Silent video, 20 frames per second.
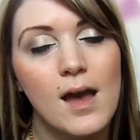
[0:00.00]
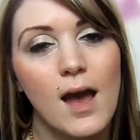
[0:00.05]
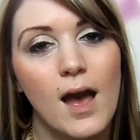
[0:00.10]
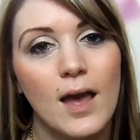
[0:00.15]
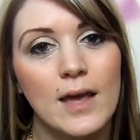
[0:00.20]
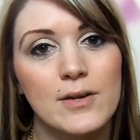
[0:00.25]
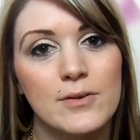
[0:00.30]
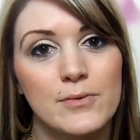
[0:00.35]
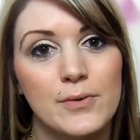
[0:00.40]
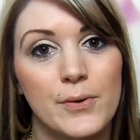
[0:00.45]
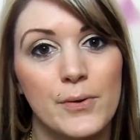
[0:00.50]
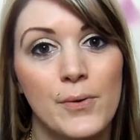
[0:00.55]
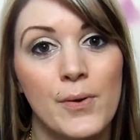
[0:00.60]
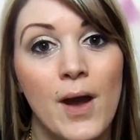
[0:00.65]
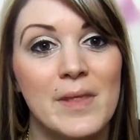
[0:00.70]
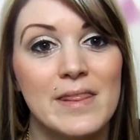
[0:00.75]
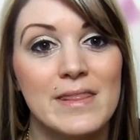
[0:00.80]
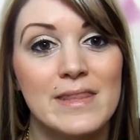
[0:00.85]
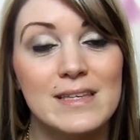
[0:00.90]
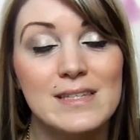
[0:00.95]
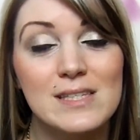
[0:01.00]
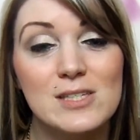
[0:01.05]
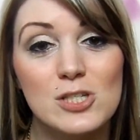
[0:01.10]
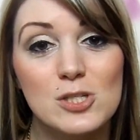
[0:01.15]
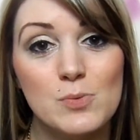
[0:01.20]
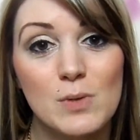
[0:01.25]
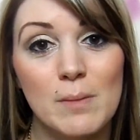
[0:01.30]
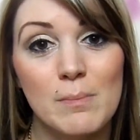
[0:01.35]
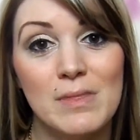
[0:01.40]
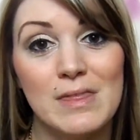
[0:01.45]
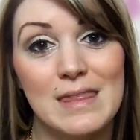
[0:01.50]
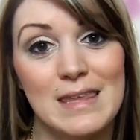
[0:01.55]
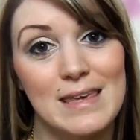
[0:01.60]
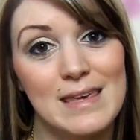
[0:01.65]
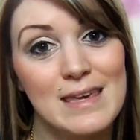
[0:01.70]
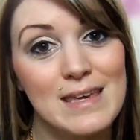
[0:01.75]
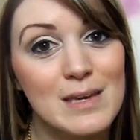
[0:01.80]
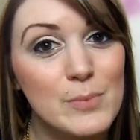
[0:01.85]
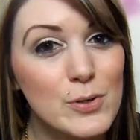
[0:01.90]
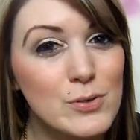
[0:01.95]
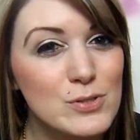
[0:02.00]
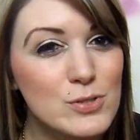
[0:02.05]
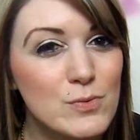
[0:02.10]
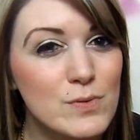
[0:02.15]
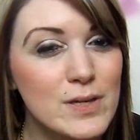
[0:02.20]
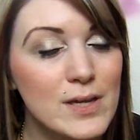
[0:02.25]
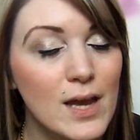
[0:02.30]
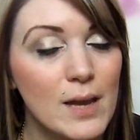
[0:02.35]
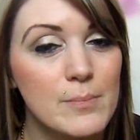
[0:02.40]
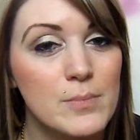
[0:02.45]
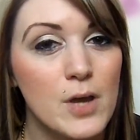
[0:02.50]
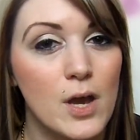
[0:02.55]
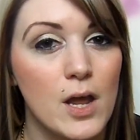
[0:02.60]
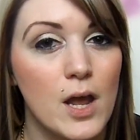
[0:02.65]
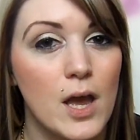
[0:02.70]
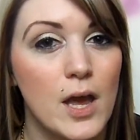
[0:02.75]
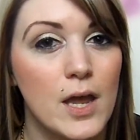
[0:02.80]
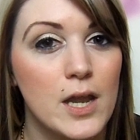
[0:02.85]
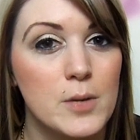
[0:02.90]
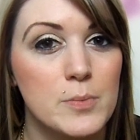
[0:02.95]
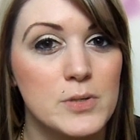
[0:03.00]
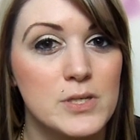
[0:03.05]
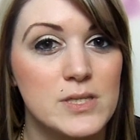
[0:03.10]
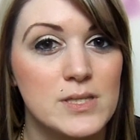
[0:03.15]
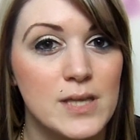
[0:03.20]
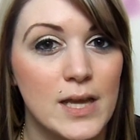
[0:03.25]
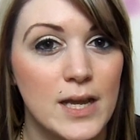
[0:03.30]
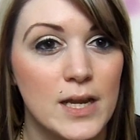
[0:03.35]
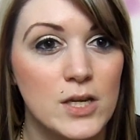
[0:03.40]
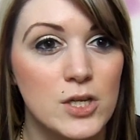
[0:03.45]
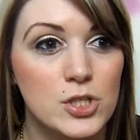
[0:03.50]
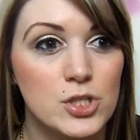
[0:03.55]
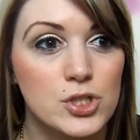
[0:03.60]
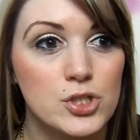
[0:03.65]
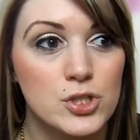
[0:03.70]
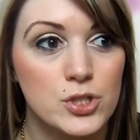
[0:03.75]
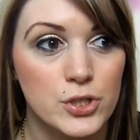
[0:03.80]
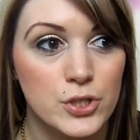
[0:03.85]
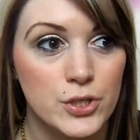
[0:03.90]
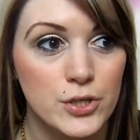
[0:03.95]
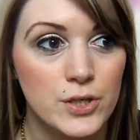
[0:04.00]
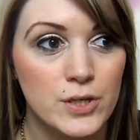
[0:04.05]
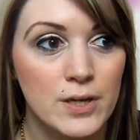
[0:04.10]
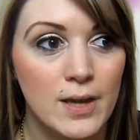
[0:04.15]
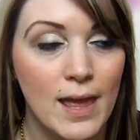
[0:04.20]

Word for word: I don't know. This is just what I'm thinking about doing. I'm not 100% sure.